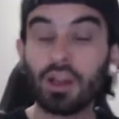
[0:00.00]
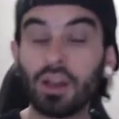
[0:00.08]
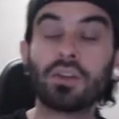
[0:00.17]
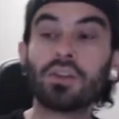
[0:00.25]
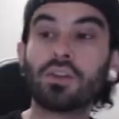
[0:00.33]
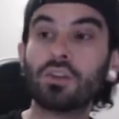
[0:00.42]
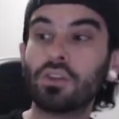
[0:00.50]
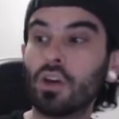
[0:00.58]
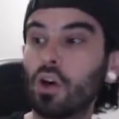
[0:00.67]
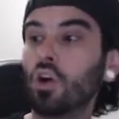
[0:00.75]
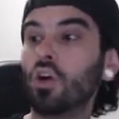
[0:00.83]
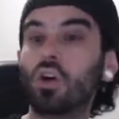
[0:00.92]
Like, this is
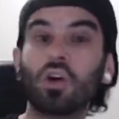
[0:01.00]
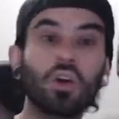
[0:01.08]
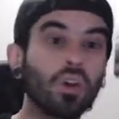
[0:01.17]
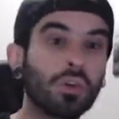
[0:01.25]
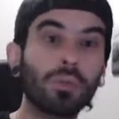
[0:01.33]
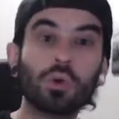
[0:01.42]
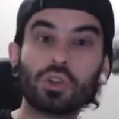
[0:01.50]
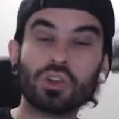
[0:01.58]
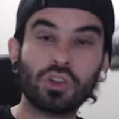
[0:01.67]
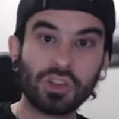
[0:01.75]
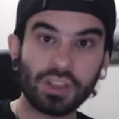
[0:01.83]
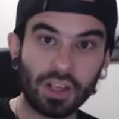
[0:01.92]
all
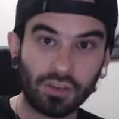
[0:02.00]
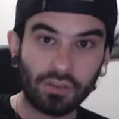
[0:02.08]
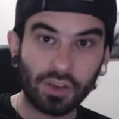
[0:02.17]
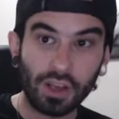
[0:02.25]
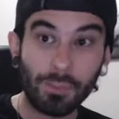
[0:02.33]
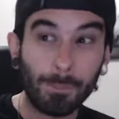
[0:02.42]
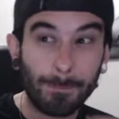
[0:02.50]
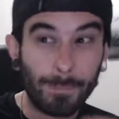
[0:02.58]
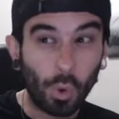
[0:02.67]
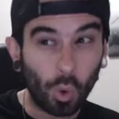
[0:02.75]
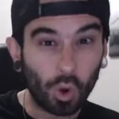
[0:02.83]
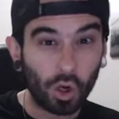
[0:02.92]
emotional stuff, and
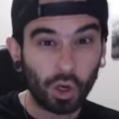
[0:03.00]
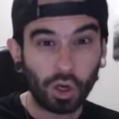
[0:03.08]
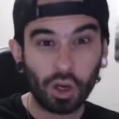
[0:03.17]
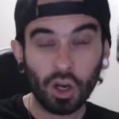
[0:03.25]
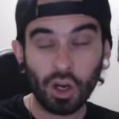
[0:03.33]
more